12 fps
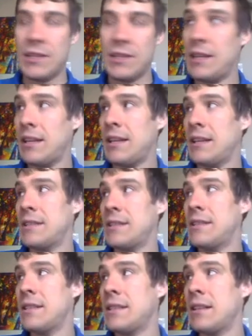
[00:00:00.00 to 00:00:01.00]
in is
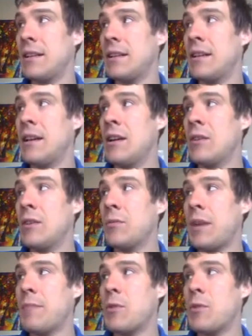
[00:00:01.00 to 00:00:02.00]
this little
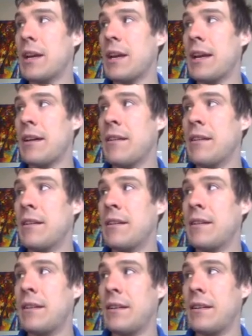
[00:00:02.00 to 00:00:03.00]
rainbow guy
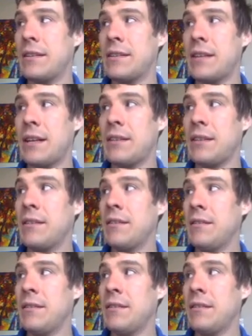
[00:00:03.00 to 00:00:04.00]
on the side,
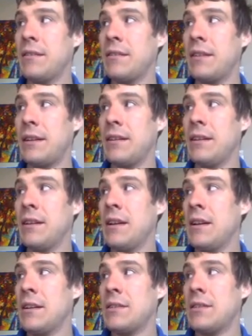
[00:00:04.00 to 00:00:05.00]
right?
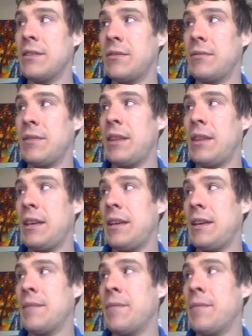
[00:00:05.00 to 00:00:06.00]
So
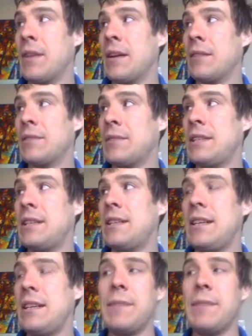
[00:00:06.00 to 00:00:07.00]
the
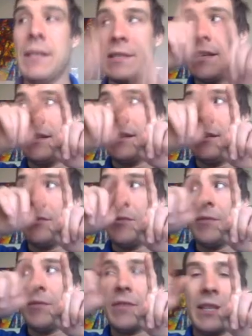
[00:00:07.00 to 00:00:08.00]
CD, because it's got little
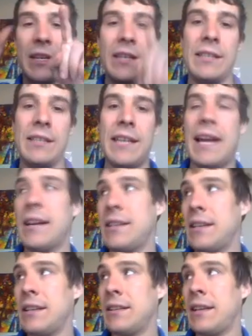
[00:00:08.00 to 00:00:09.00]
grooves in it, is
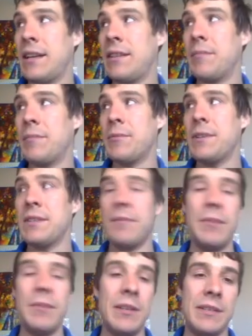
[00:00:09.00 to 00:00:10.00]
acting like the
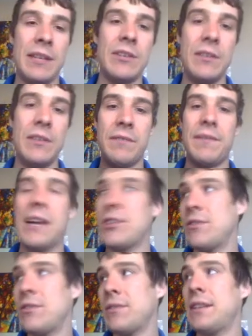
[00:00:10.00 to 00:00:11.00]
prism. It's actually a
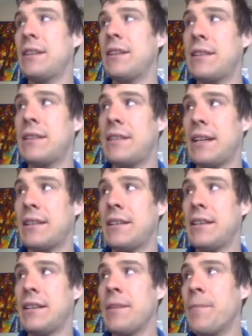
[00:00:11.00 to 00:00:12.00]
diffraction grating that it's acting like.